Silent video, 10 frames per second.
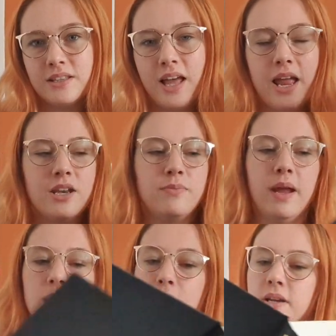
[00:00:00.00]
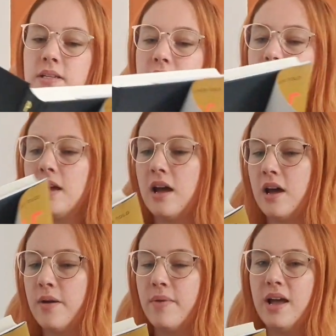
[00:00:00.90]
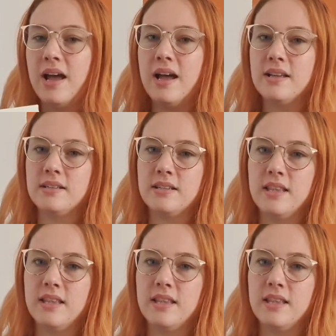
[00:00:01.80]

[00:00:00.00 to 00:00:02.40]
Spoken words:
little end papers, and